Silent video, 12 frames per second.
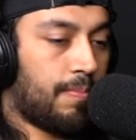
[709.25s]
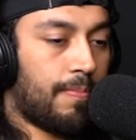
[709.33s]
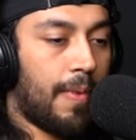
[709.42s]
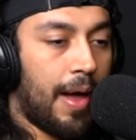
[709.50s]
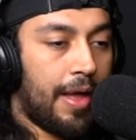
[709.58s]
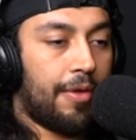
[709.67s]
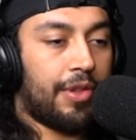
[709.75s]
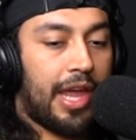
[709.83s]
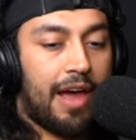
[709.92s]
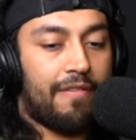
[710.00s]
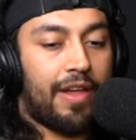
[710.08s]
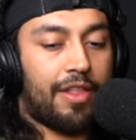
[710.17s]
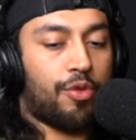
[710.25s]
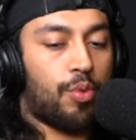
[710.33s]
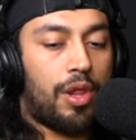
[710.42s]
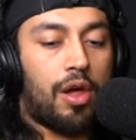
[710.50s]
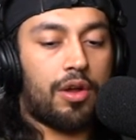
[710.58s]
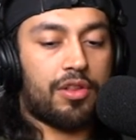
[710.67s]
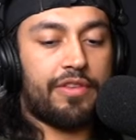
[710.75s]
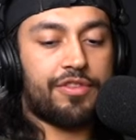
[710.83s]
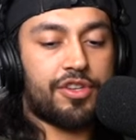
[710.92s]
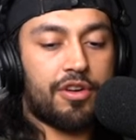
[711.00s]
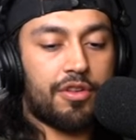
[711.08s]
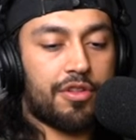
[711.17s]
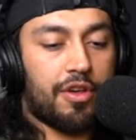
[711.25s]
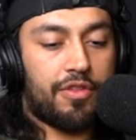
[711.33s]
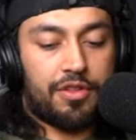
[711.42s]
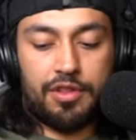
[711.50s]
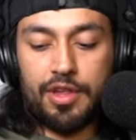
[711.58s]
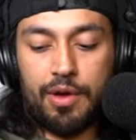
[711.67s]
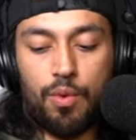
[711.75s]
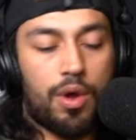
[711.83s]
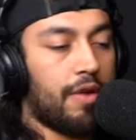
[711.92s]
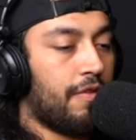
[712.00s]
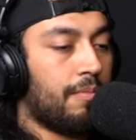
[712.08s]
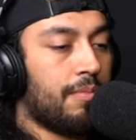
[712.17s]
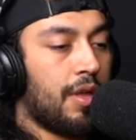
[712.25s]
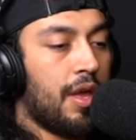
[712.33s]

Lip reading: I only have like 3 long sleeve shirts, so this is like one of them.